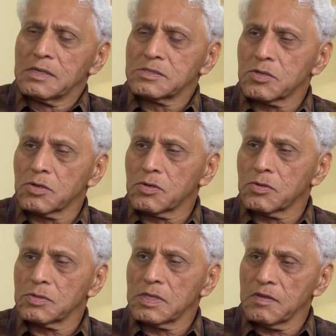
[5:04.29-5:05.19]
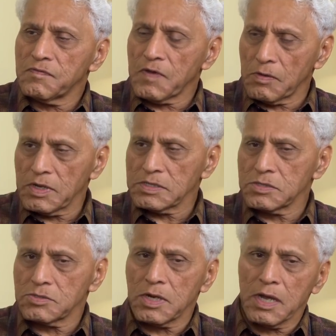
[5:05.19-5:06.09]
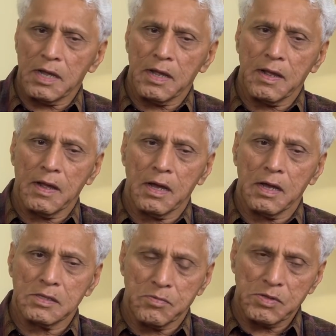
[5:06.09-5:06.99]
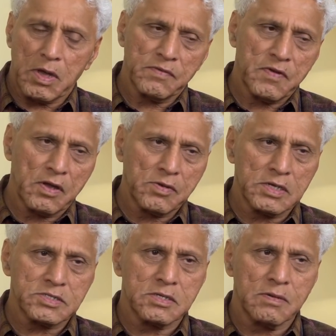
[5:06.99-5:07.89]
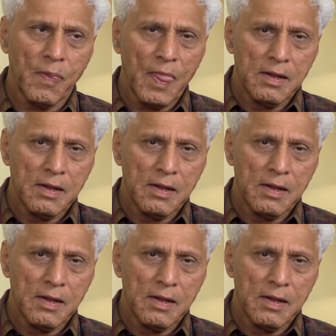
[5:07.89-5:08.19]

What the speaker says: So the foundation today, the Wadhwani Foundation,